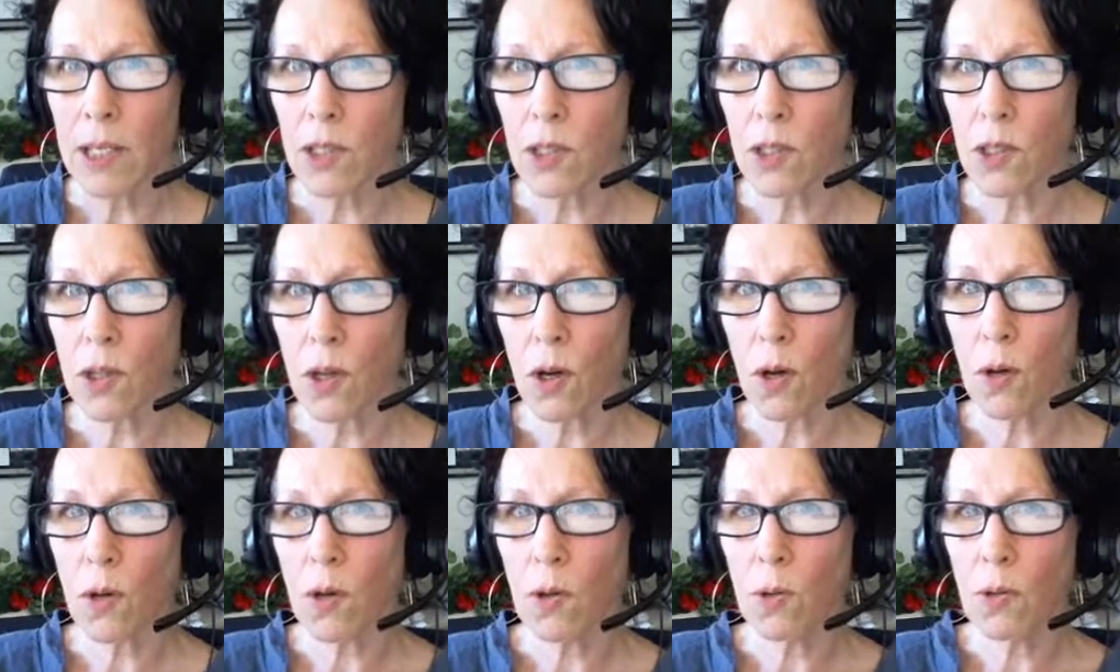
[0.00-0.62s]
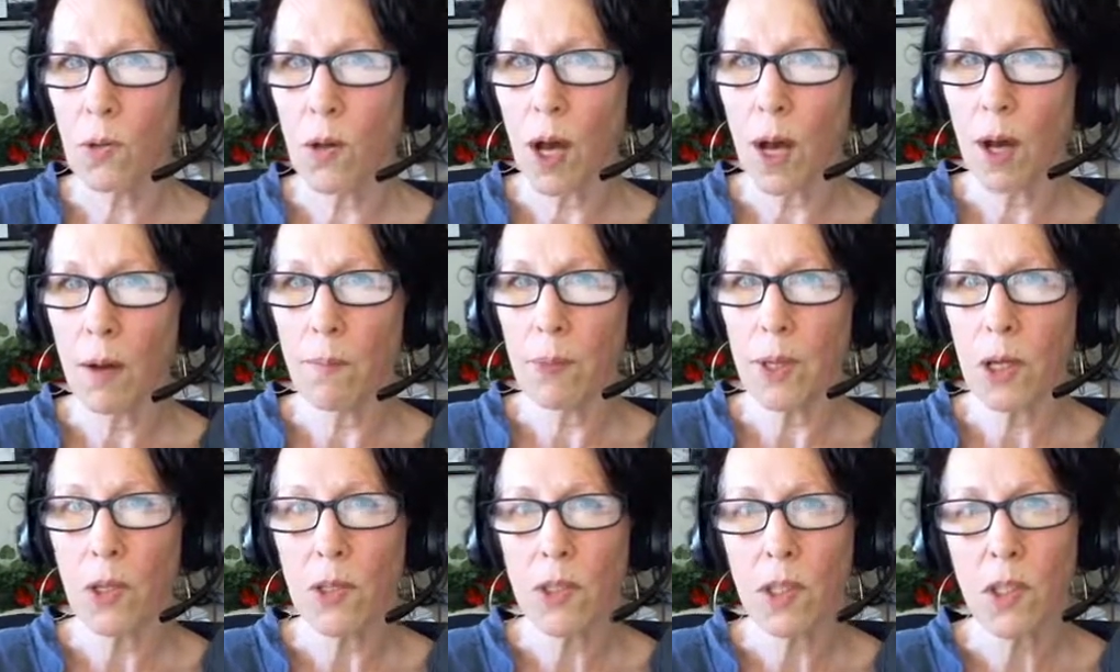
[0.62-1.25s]
So
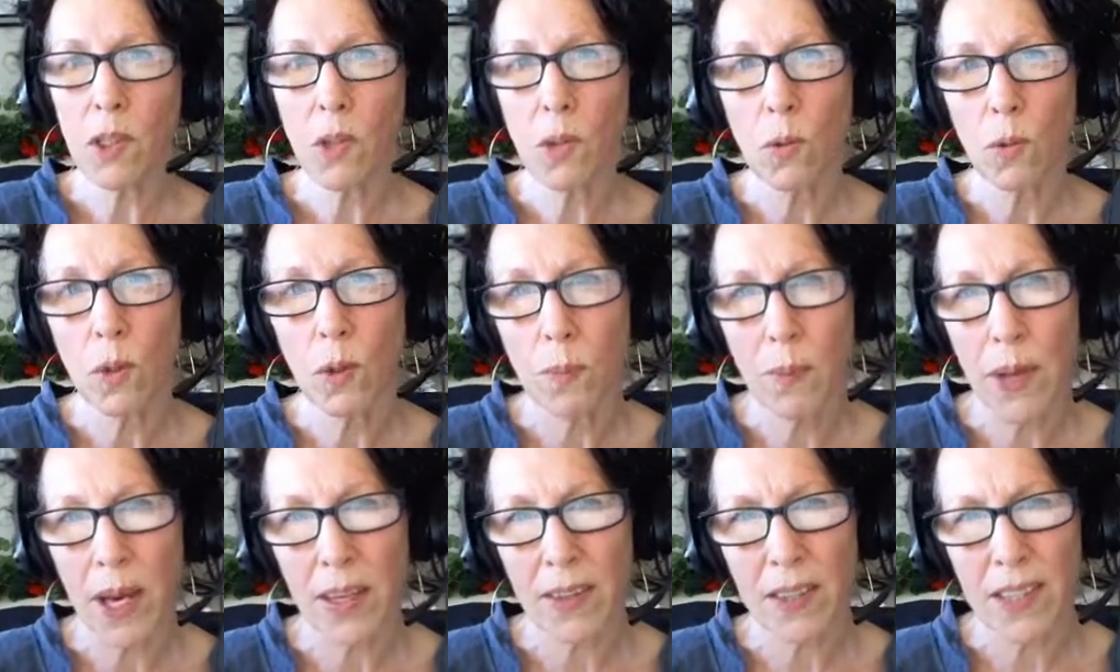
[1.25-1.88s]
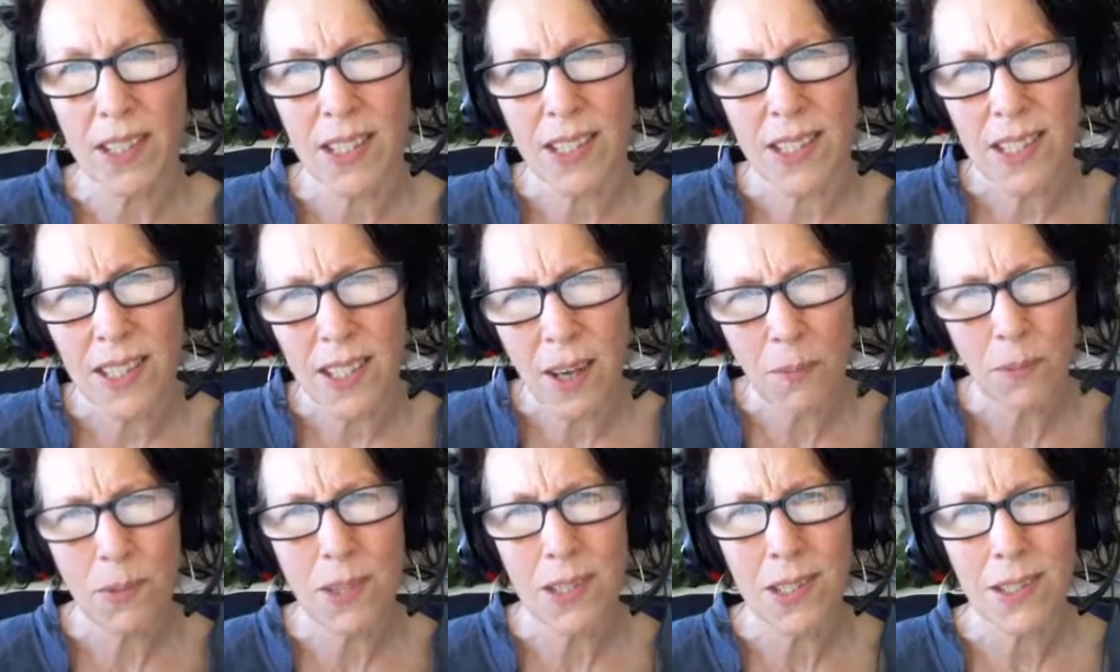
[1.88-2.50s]
because it's all about the
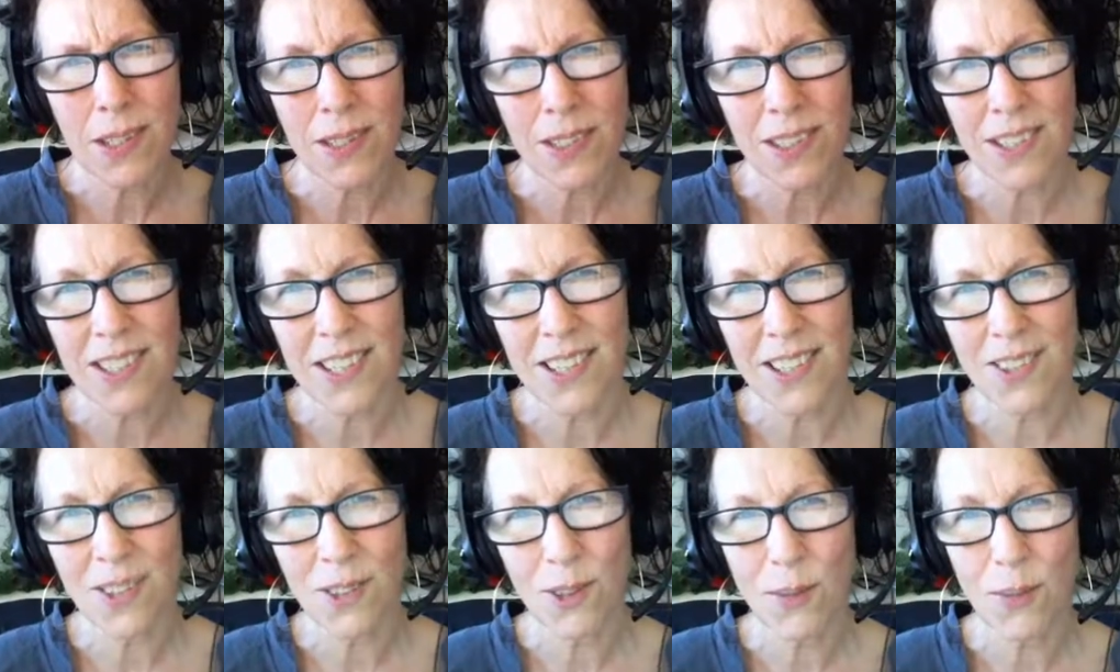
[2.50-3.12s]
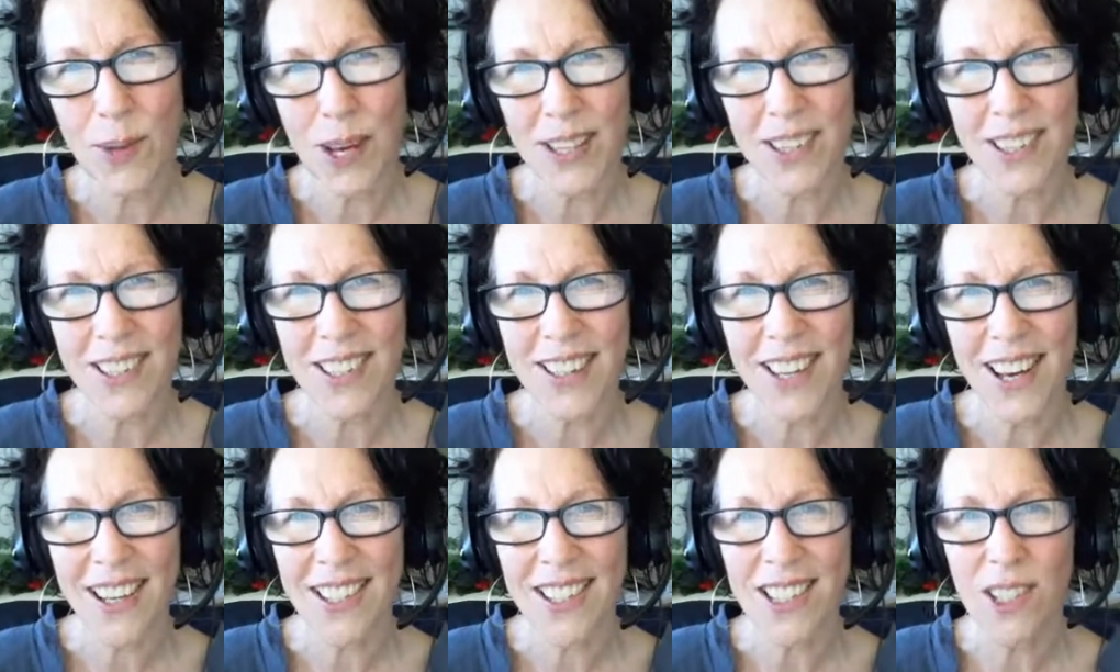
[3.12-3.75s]
substance and all about
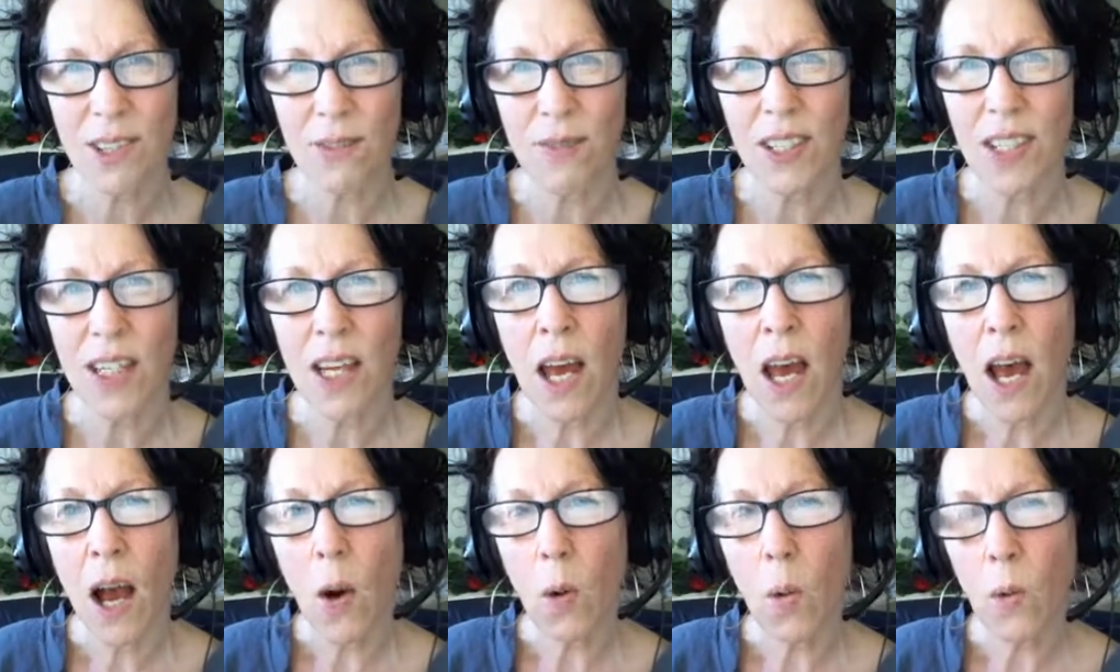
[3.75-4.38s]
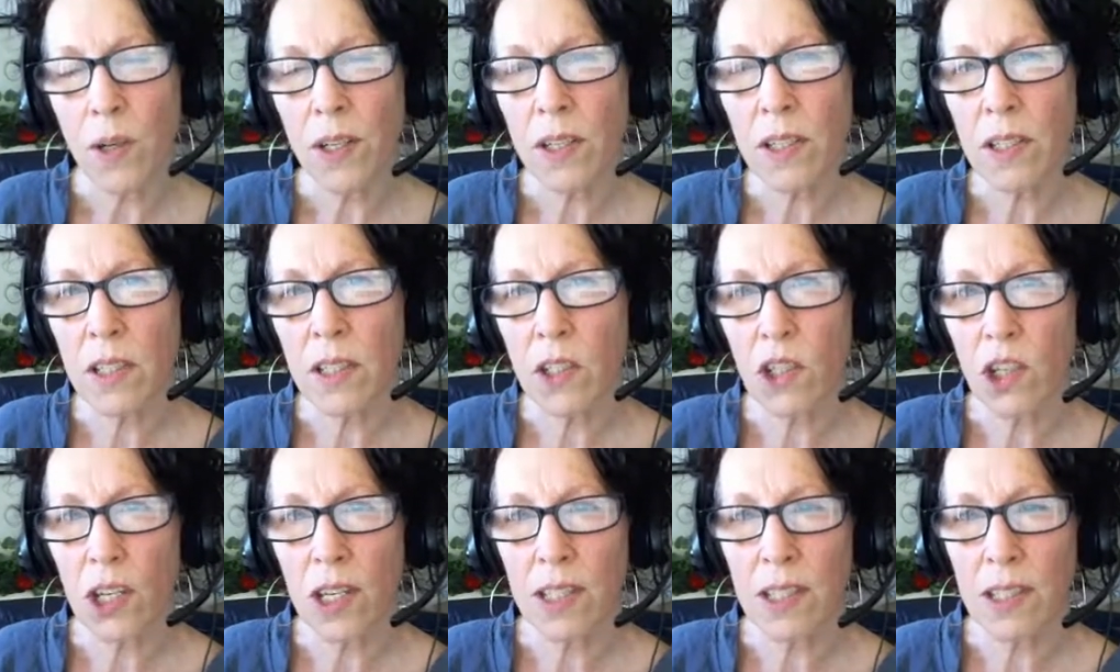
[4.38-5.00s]
the guts of it, what I
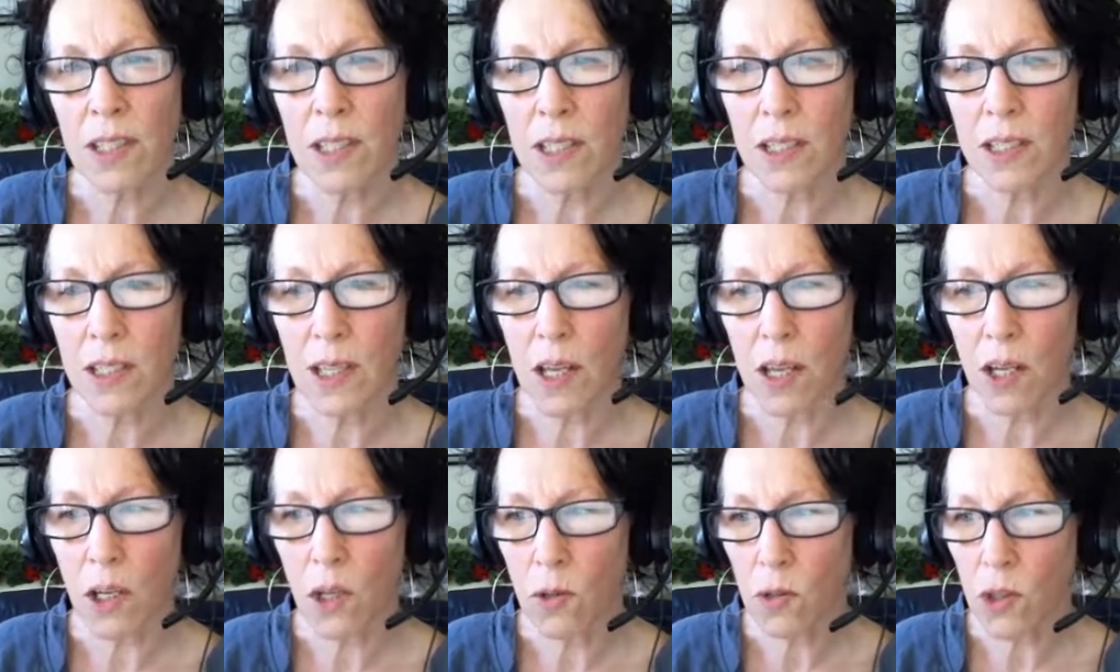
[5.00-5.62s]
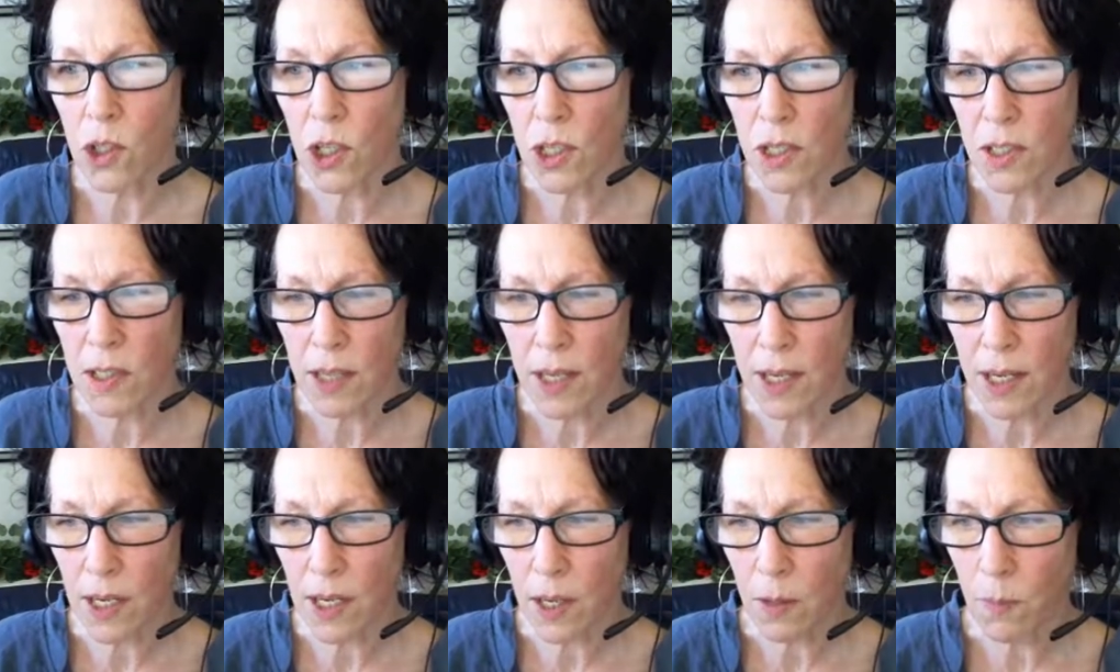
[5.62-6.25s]
suggest is that you
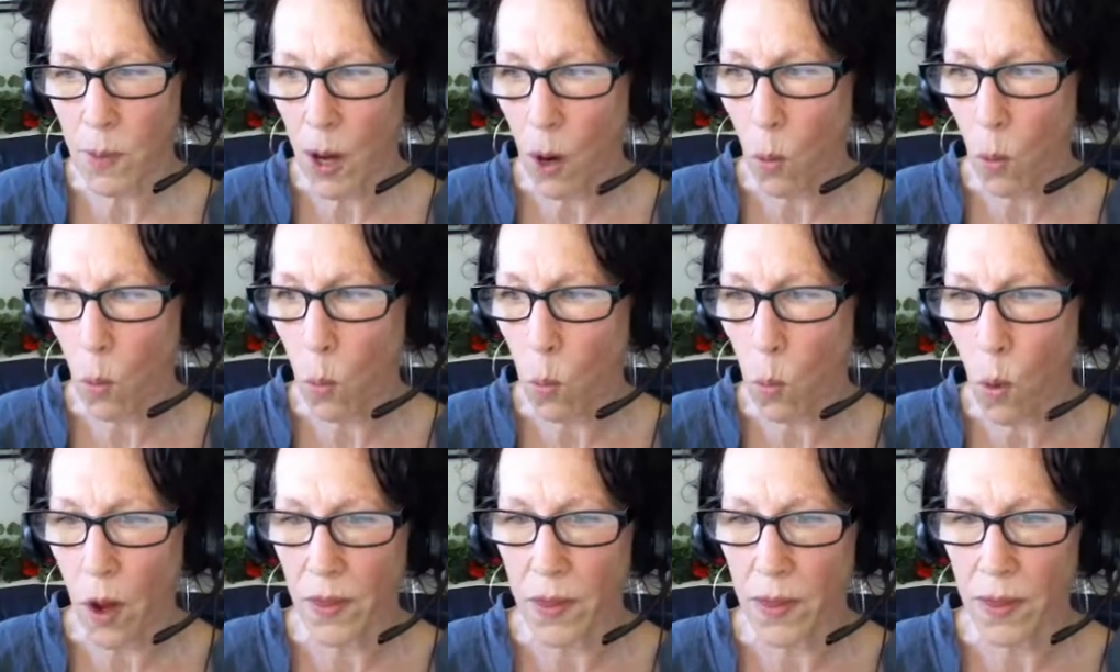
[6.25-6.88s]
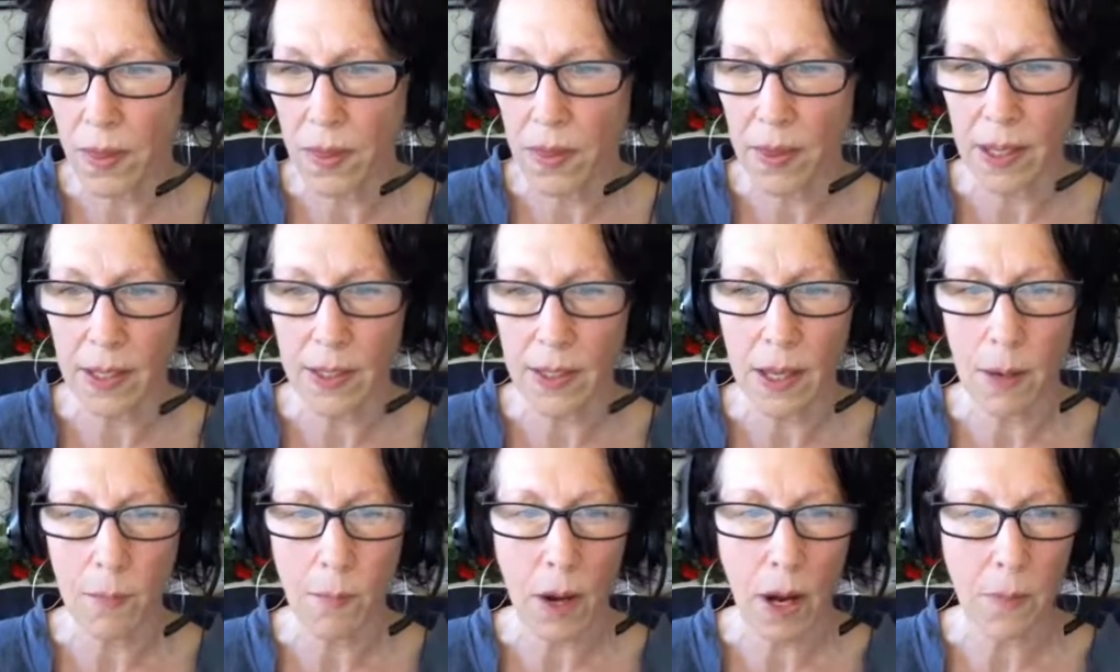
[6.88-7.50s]
just think about one
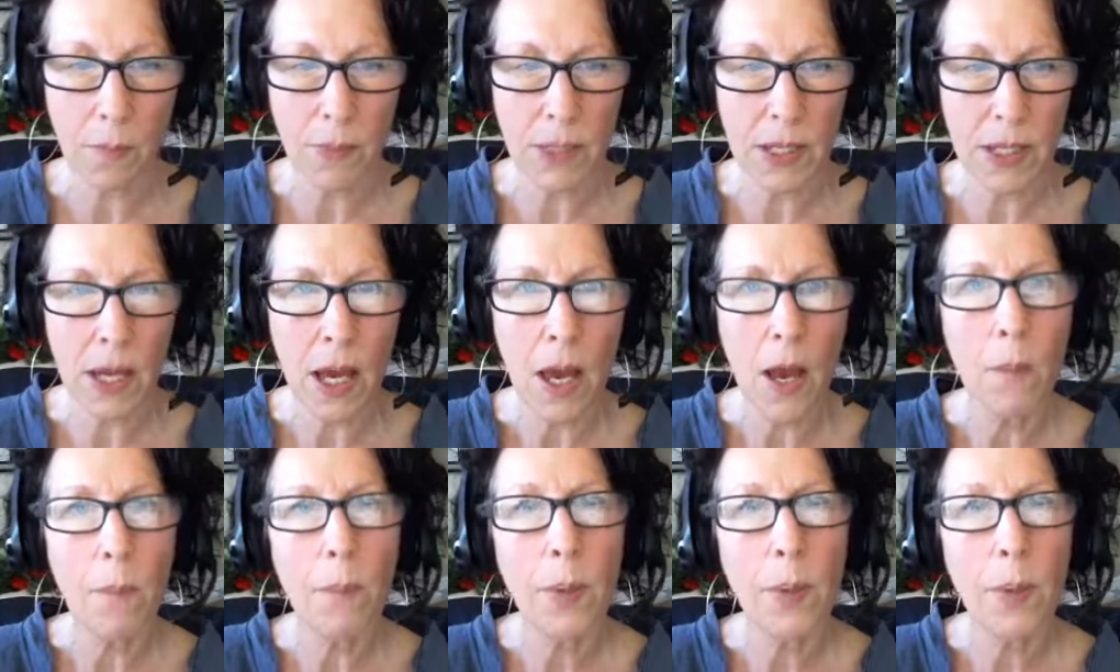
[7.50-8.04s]
thing that might be